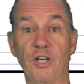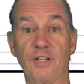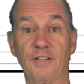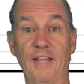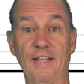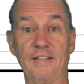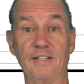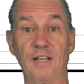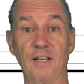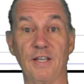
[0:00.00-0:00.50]

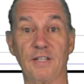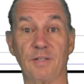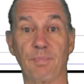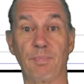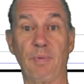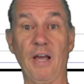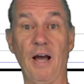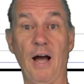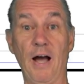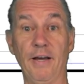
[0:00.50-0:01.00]
that is
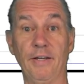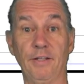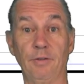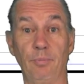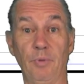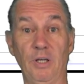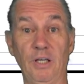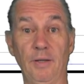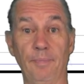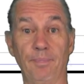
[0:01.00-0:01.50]
behind
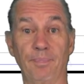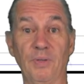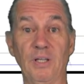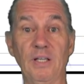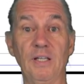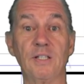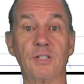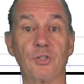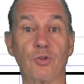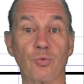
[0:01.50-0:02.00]
me
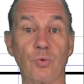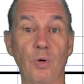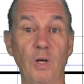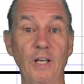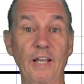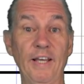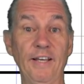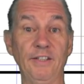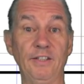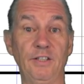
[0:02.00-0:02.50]
is
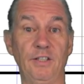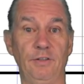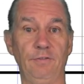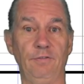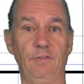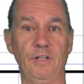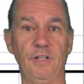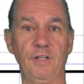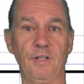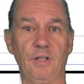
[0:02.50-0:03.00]

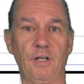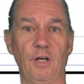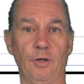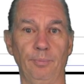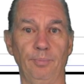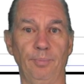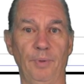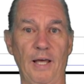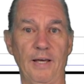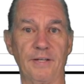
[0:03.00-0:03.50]
relatively
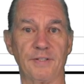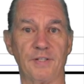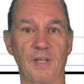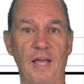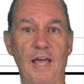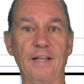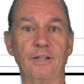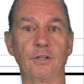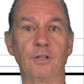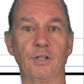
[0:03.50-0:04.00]
complex
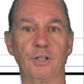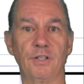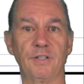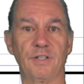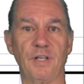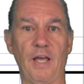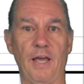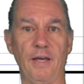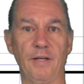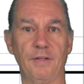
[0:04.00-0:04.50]
and
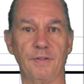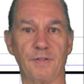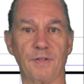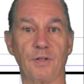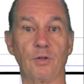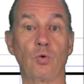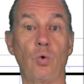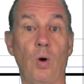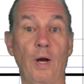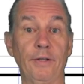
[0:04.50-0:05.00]
contains
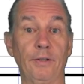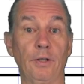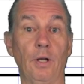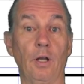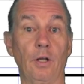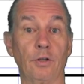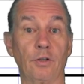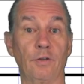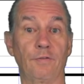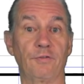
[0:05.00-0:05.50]
quite a
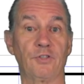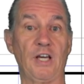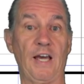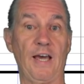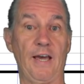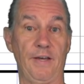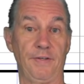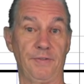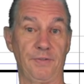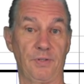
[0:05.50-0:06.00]
lot of
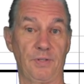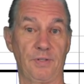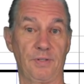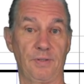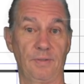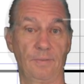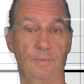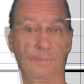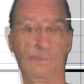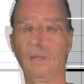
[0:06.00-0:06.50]
tasks.
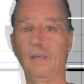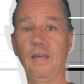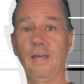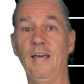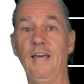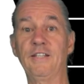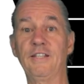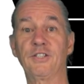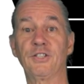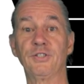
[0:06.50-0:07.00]

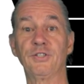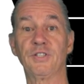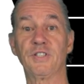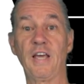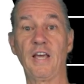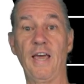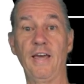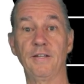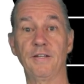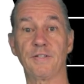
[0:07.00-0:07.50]
It
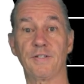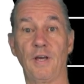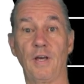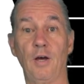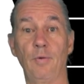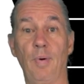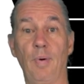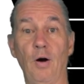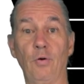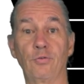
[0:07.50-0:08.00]
contains
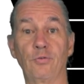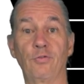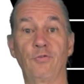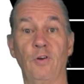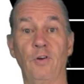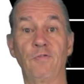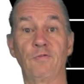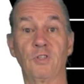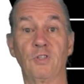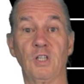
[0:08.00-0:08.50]
about
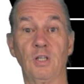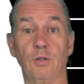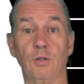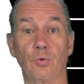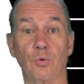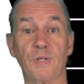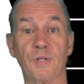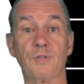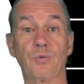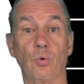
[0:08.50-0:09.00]
50
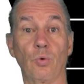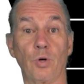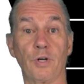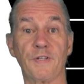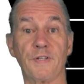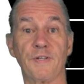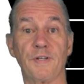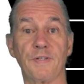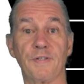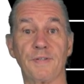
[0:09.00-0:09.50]

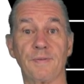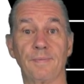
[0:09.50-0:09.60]
resources.